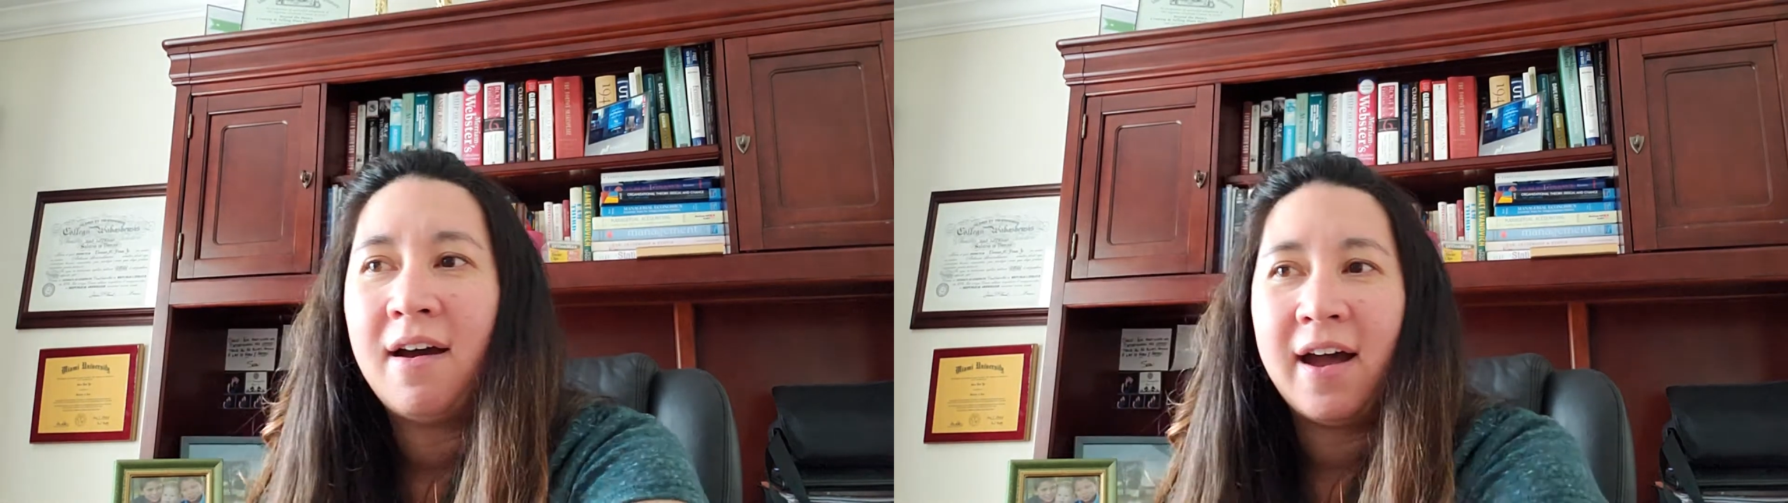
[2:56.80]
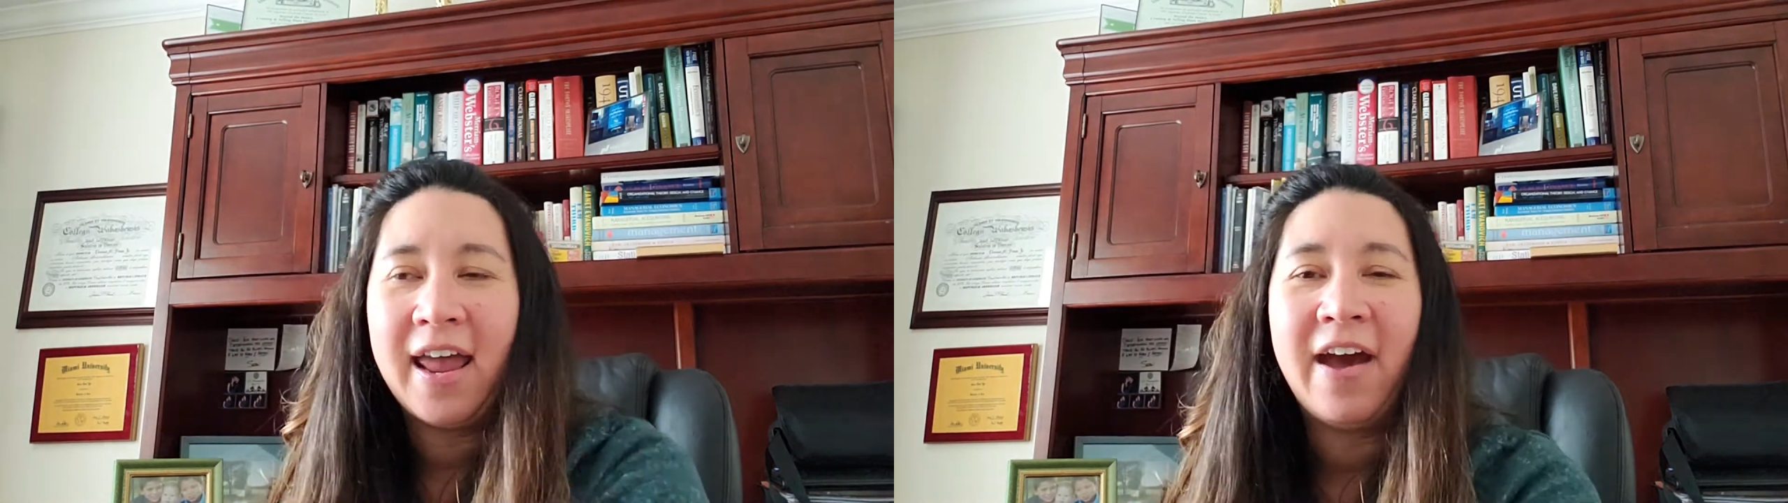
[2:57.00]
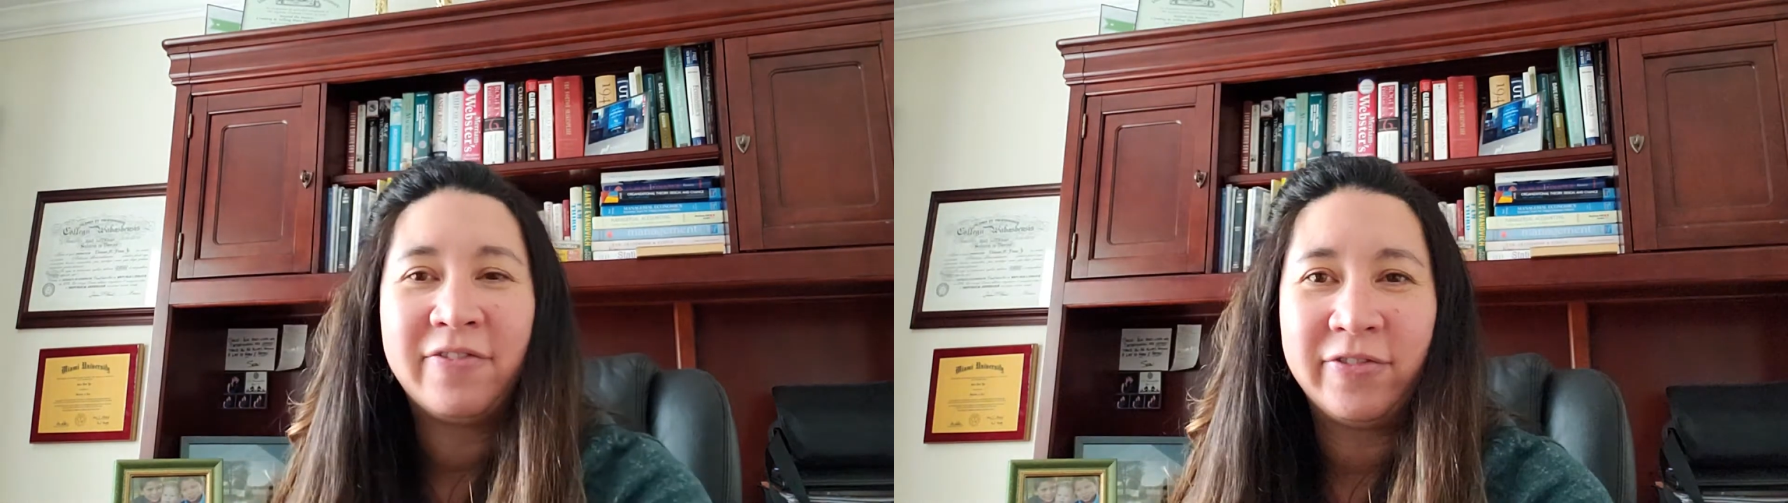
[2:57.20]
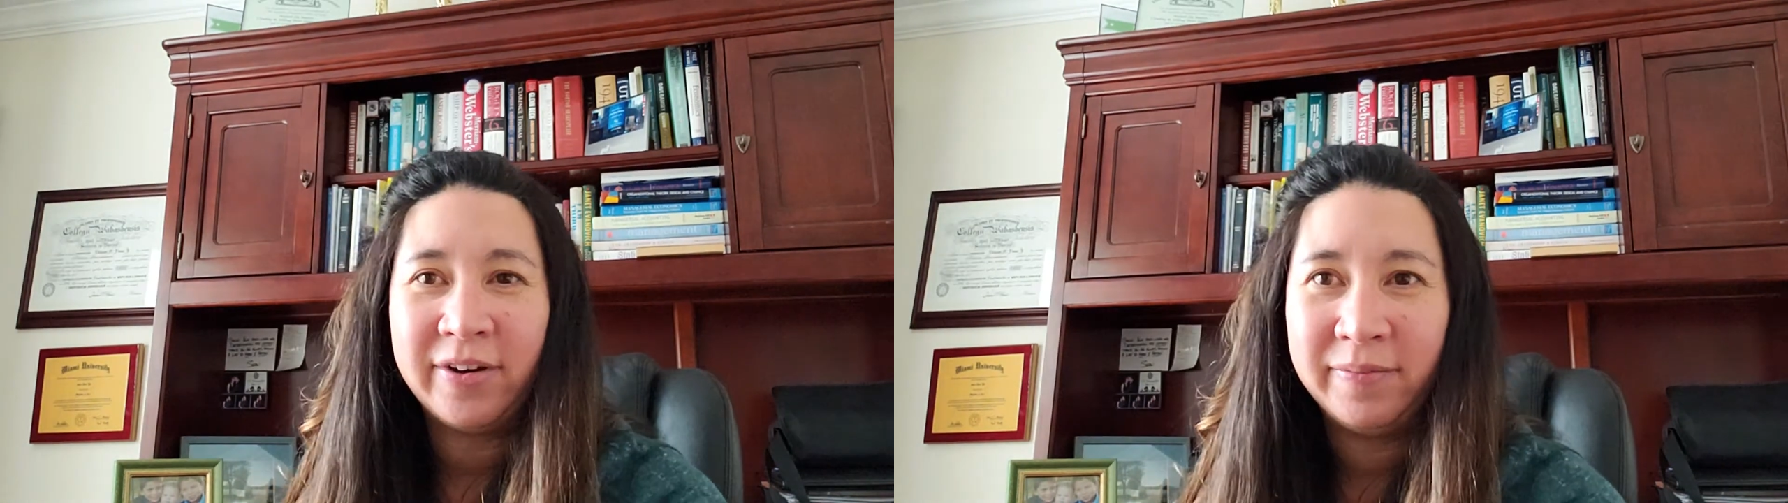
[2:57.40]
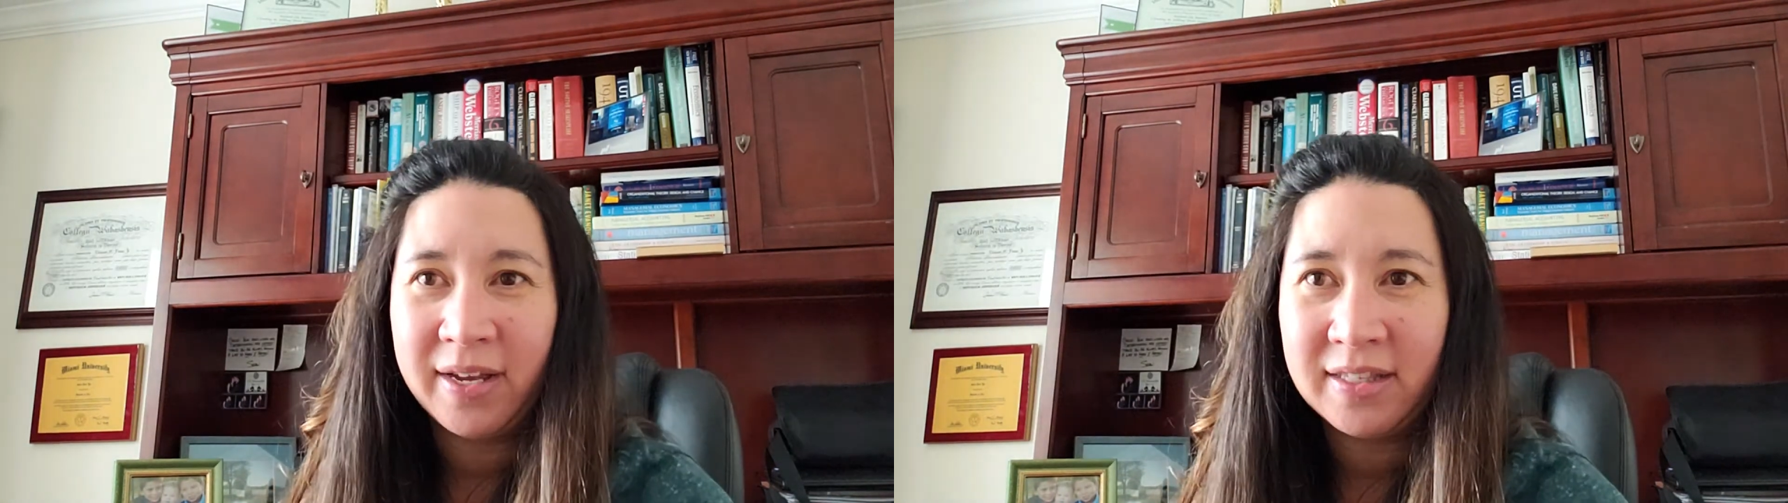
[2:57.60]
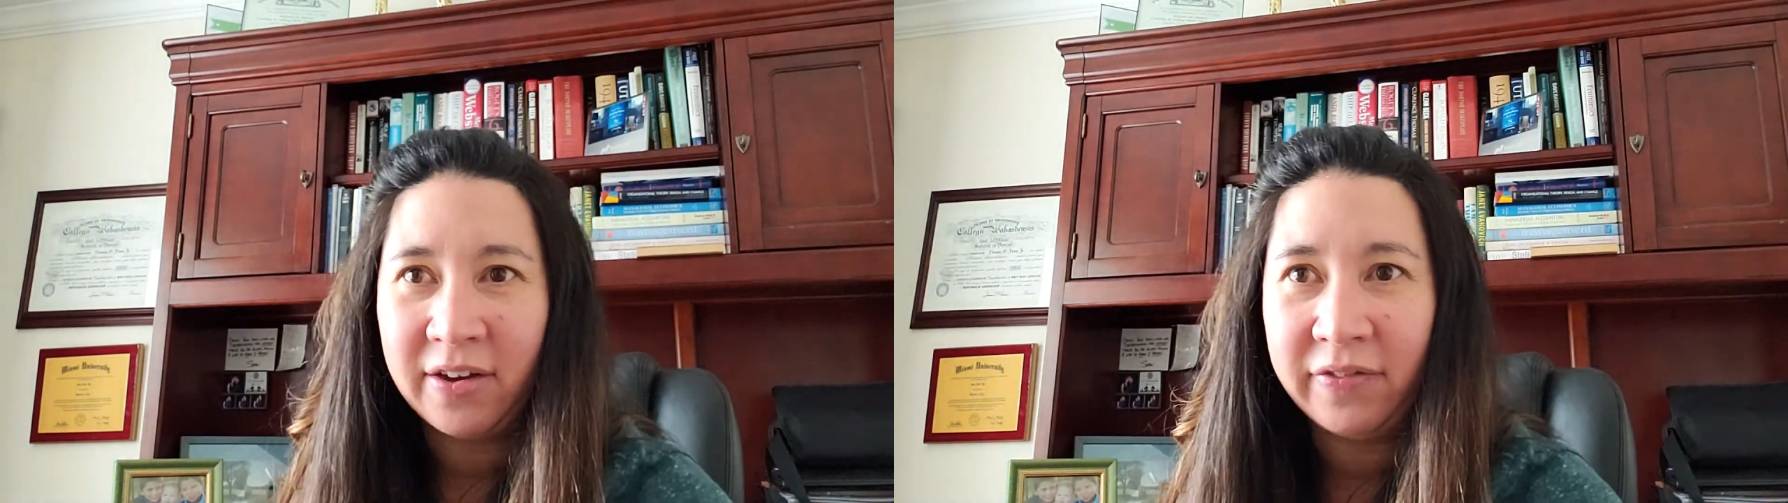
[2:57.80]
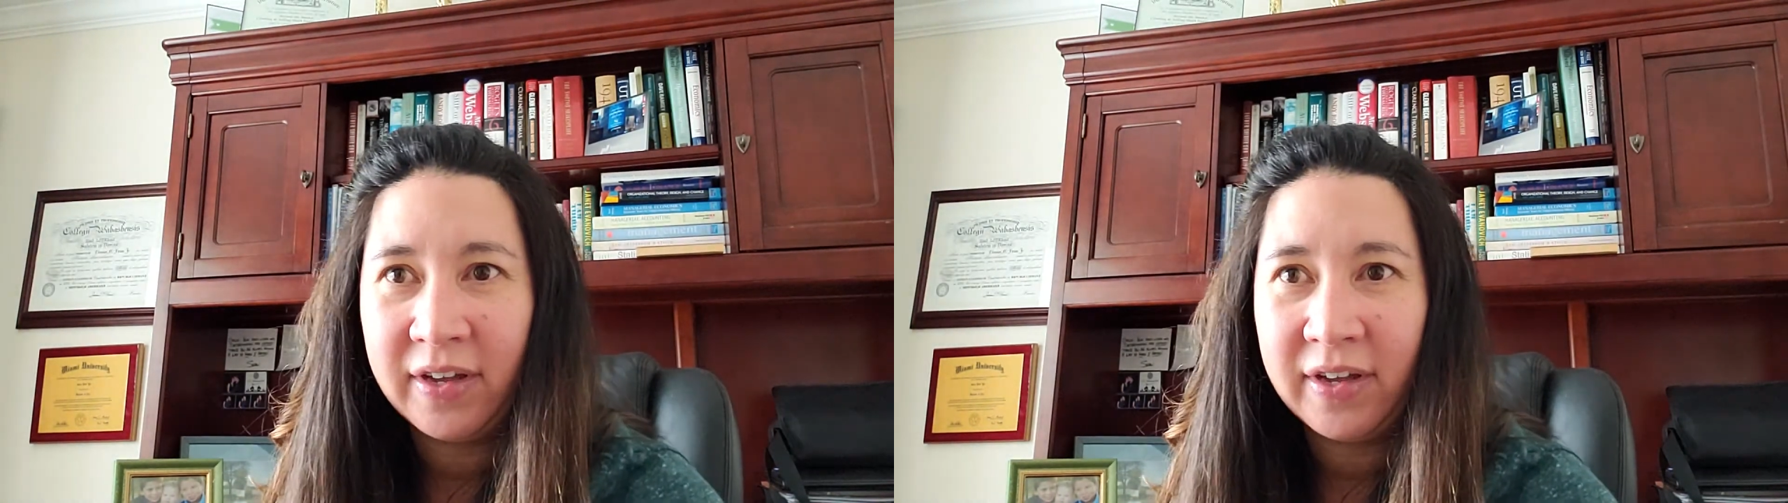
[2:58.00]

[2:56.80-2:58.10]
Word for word: I have written myself